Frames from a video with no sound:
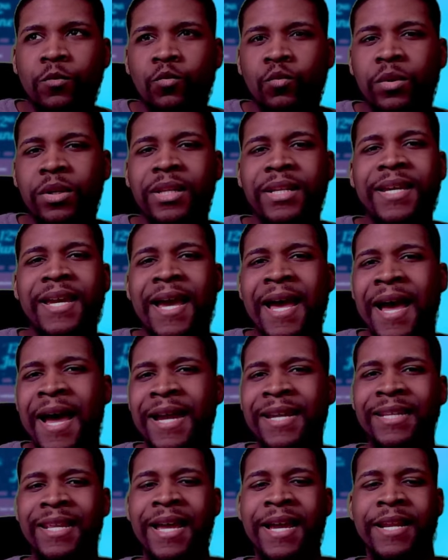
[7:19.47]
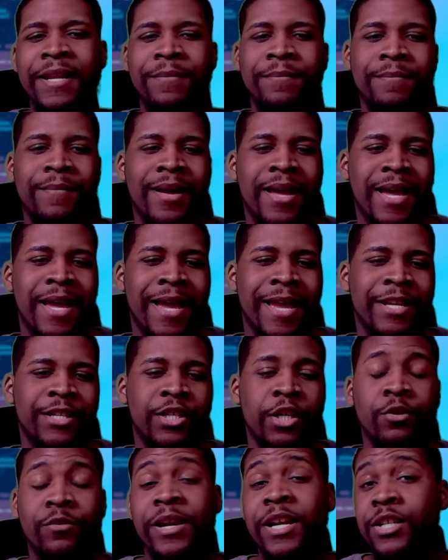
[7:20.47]
really highlighted my
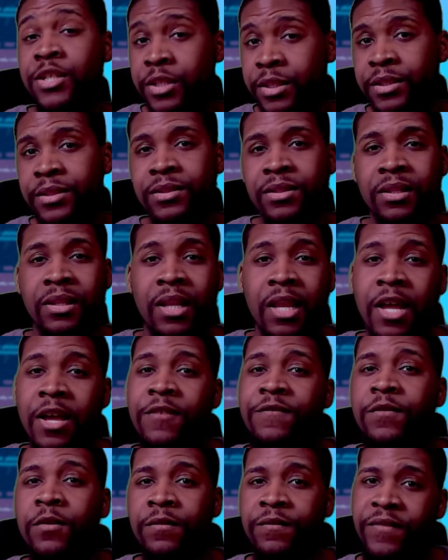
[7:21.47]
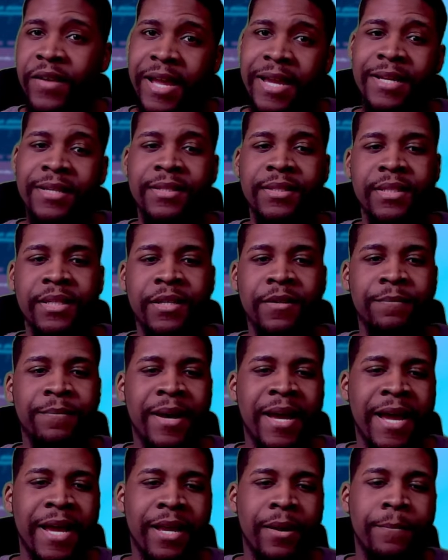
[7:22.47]
generation's love for fantasy
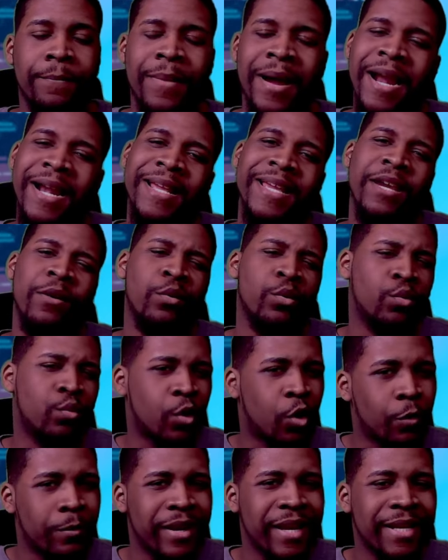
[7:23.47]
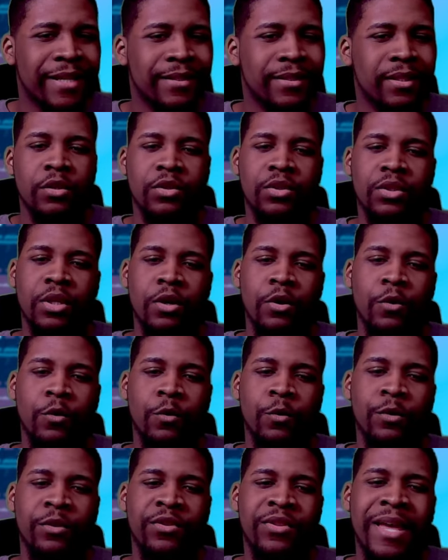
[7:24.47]
by combining it with romance.
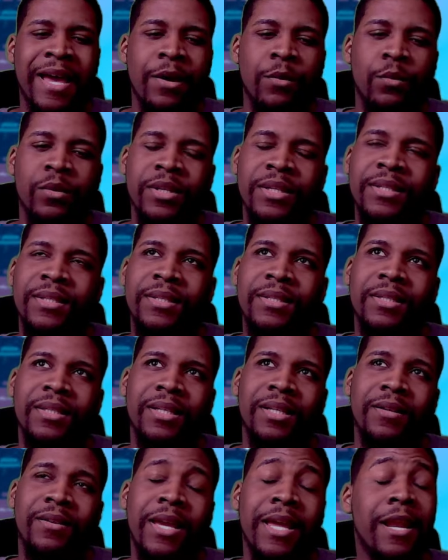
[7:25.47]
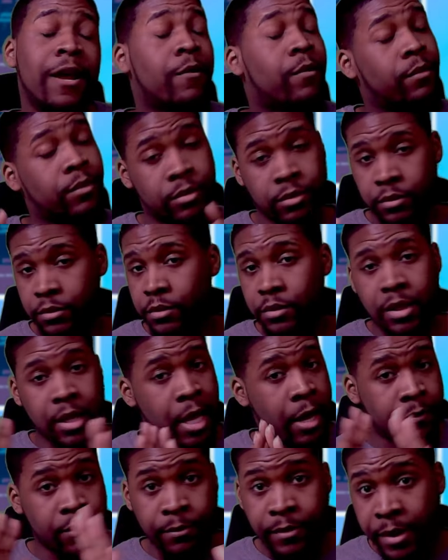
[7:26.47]
So that was in our,
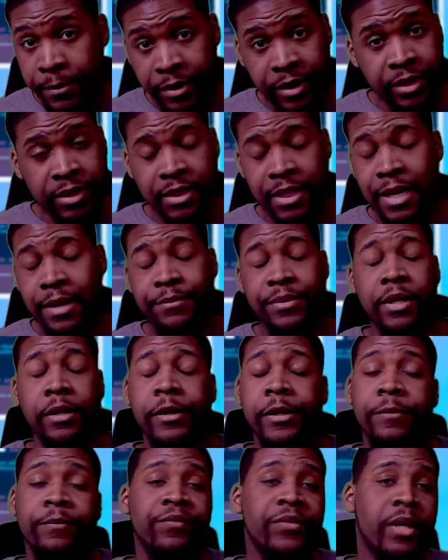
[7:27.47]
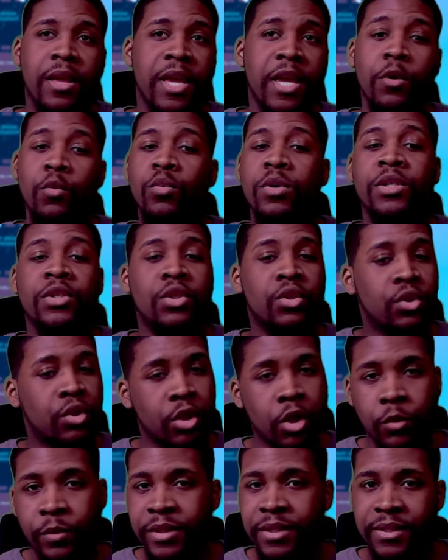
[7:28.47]
I remember this time period, it was
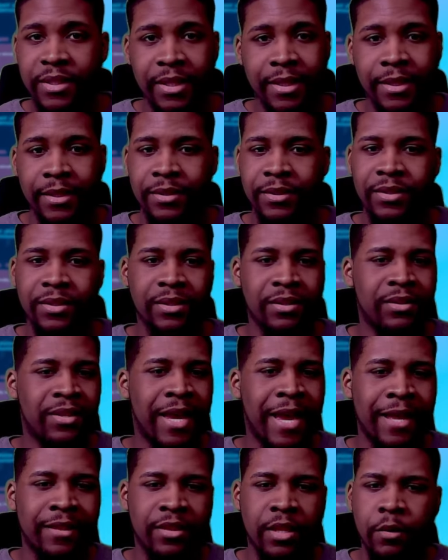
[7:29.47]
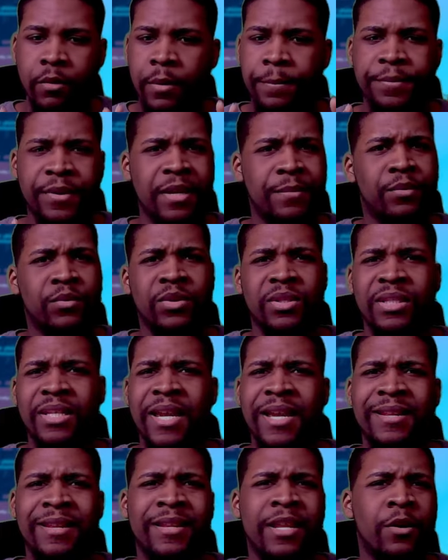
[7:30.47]
so intense that there were people
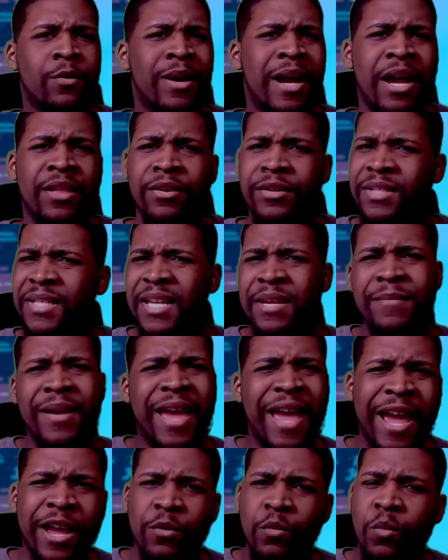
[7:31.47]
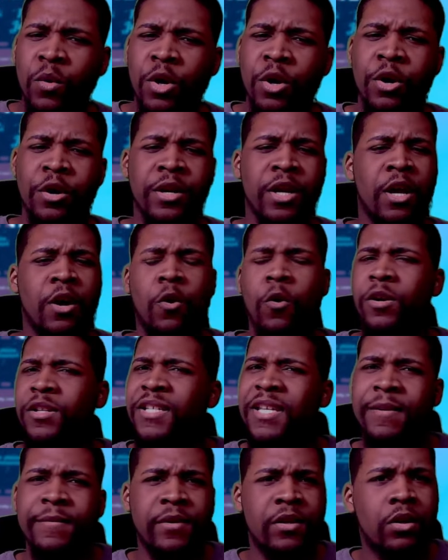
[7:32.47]
saying that they were either Team Edward or
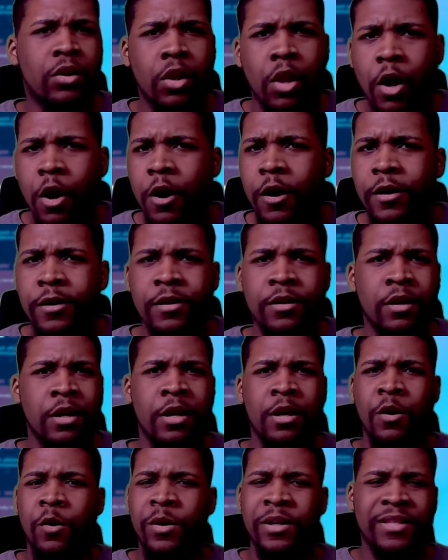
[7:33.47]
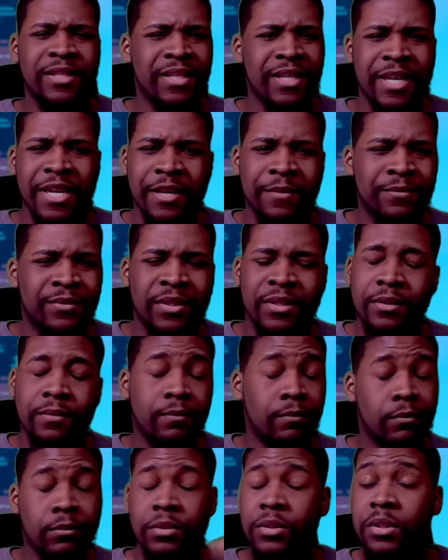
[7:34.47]
Team Clark or Team
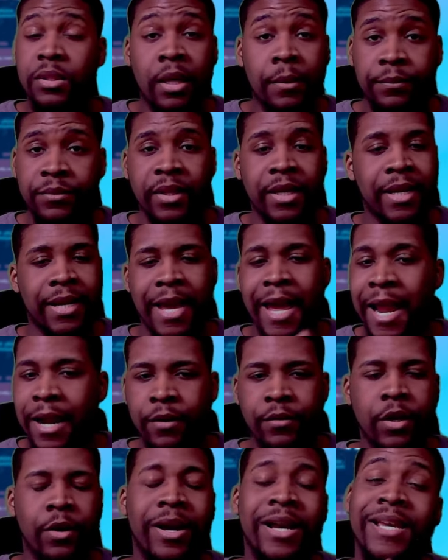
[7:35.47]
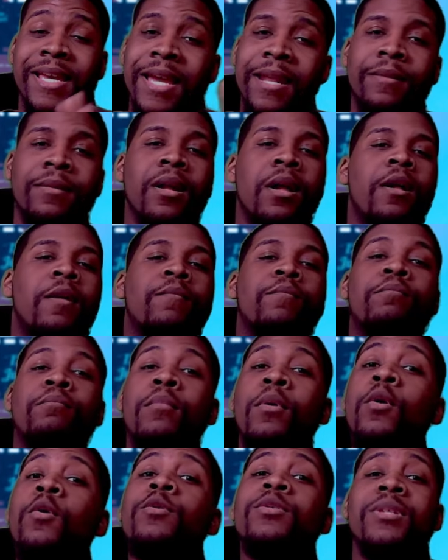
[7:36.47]
something. I don't know. Again,
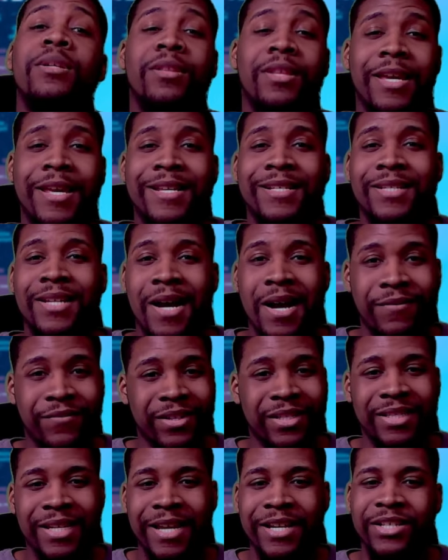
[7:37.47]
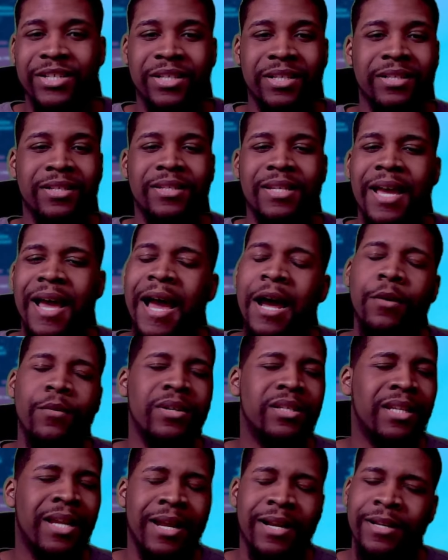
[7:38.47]
most of these conversations, I
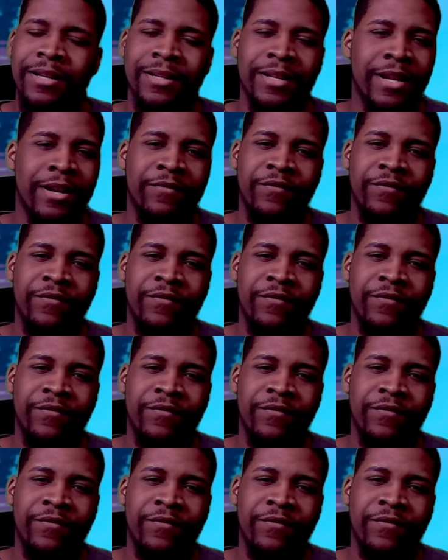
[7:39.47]
was not in there